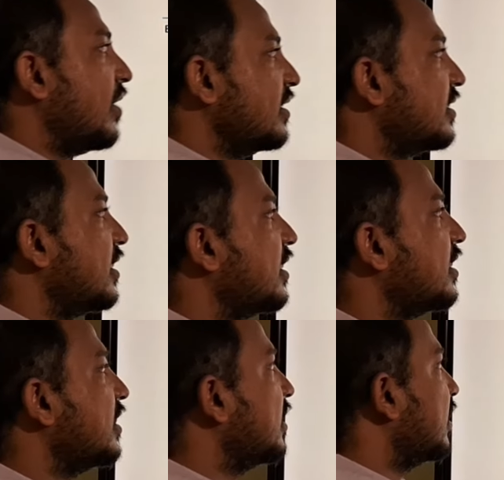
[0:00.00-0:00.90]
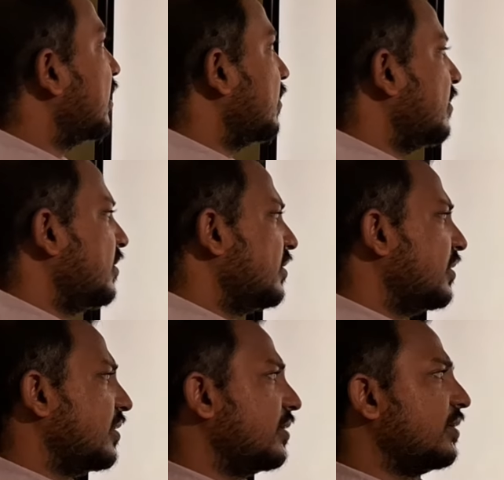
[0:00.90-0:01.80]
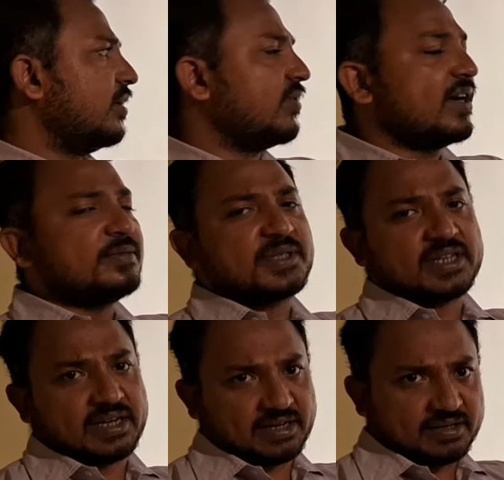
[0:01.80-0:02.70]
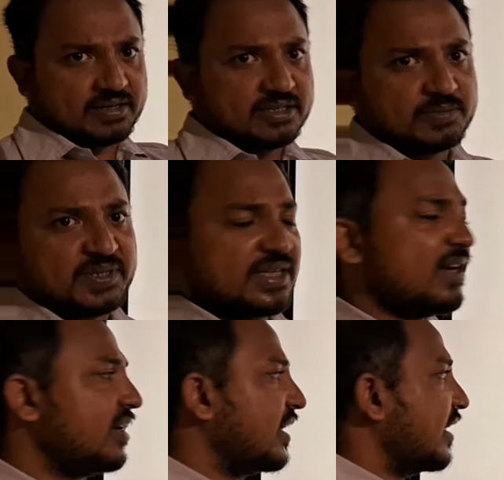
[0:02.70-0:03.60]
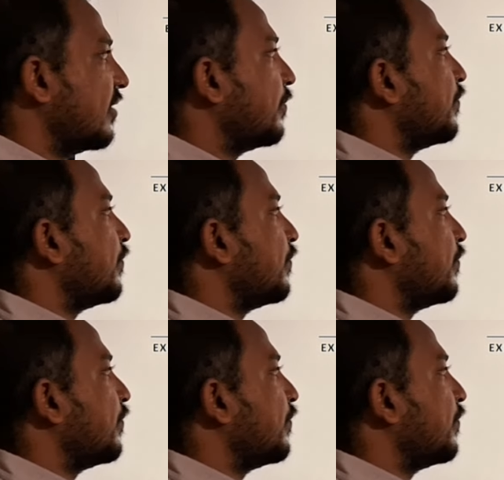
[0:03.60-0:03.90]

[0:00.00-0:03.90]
quartz, you will find spessartite.